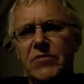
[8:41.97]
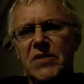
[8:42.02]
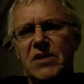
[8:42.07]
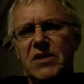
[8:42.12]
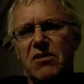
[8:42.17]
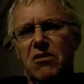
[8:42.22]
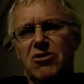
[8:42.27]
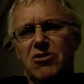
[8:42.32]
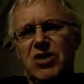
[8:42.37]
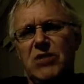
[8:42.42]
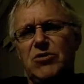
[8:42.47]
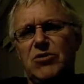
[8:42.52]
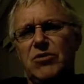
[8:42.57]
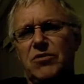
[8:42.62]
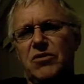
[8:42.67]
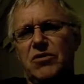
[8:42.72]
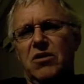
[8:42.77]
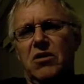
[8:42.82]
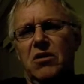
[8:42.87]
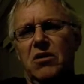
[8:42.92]
Concepts of
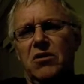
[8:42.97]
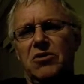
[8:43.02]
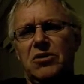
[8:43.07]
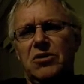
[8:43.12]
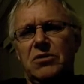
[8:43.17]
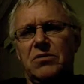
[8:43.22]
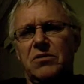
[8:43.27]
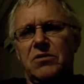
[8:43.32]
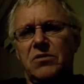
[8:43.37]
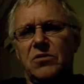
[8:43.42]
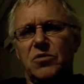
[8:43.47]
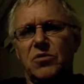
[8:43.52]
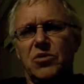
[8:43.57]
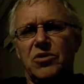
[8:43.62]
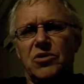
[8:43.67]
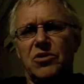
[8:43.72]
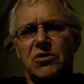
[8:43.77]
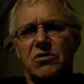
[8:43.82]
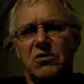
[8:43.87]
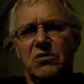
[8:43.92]
God would
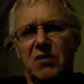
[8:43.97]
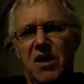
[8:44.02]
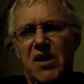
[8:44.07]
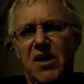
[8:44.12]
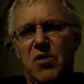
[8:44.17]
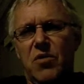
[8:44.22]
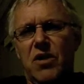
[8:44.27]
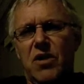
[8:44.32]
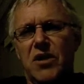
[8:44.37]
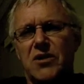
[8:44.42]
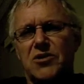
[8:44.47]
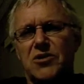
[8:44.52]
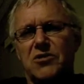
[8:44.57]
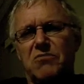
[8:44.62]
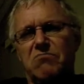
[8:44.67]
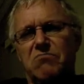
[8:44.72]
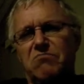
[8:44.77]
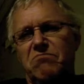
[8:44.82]
likewise